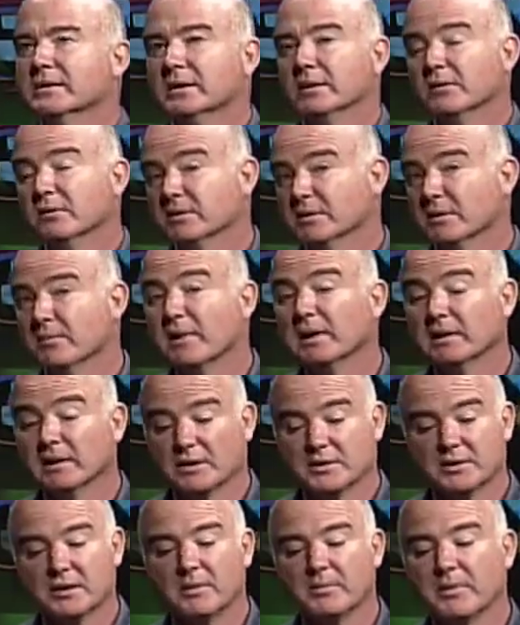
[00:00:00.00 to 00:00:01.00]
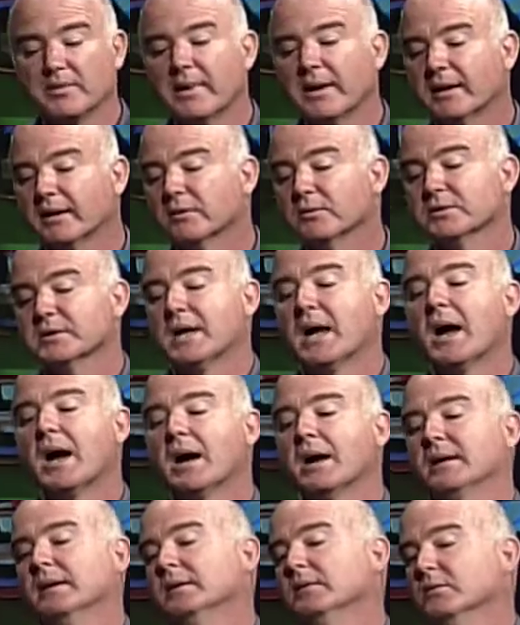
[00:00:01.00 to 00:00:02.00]
And it was the middle of summer, man. It was hot.
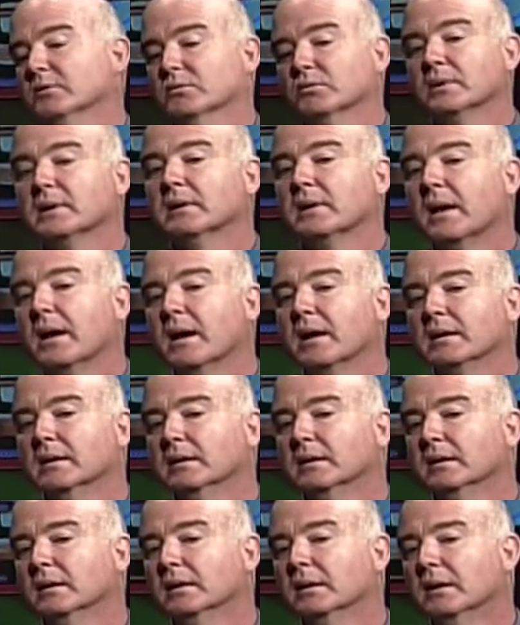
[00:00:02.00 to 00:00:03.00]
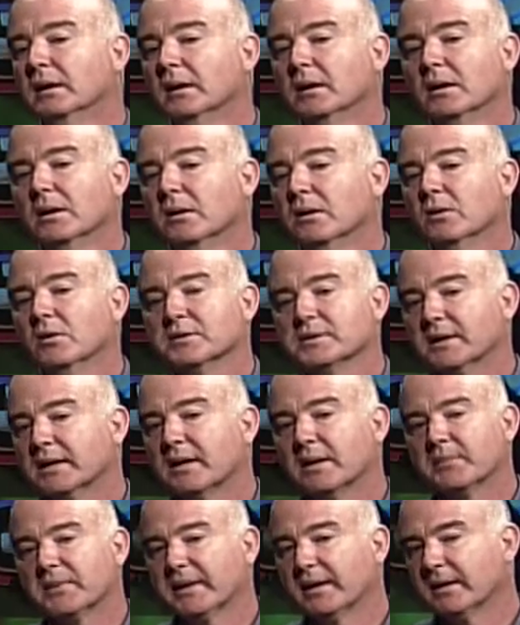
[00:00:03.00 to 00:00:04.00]
It was real hot. And all I
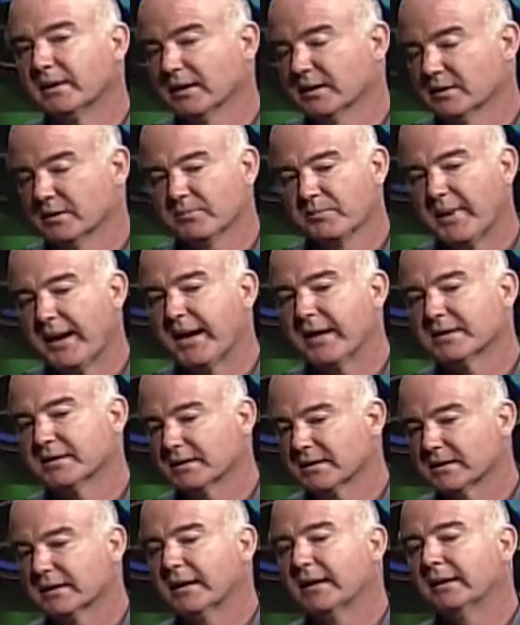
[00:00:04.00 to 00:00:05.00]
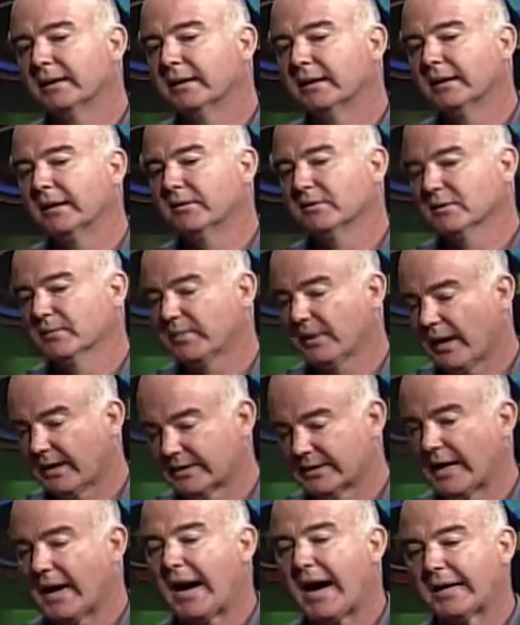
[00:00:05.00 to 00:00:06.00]
kept thinking, as bad as it's getting here, as
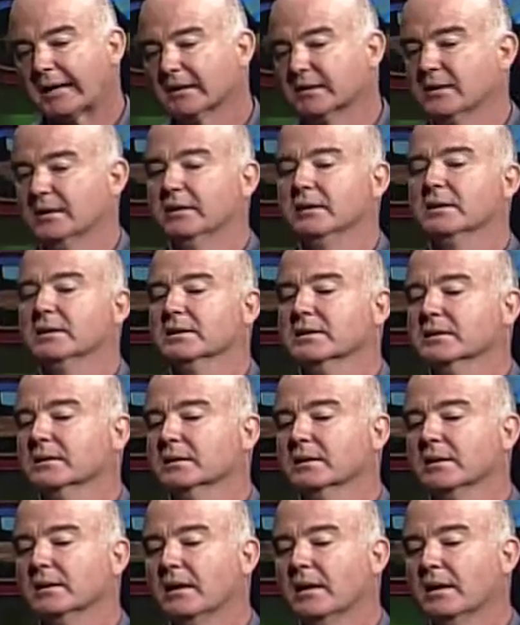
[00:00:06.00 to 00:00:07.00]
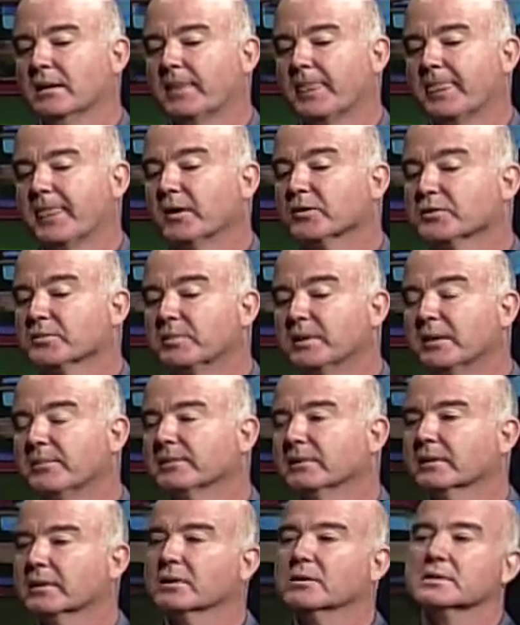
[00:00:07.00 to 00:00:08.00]
hot as it is, those people
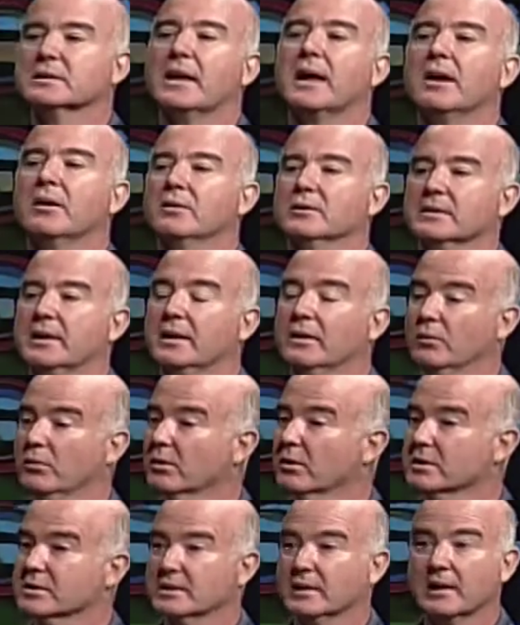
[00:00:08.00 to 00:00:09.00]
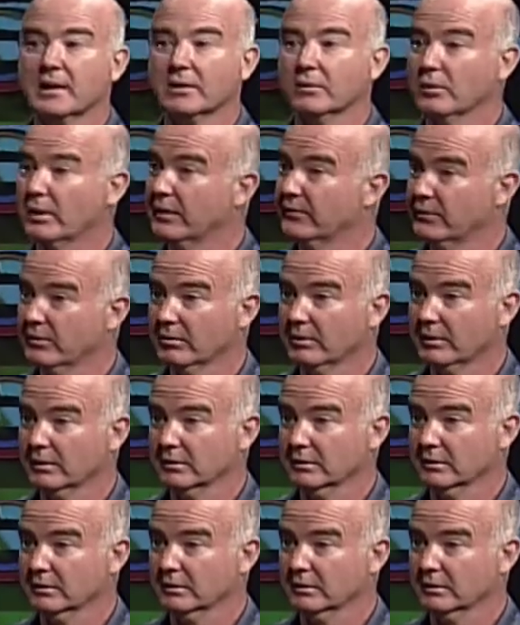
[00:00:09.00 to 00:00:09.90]
in those towers had it worse than I ever will.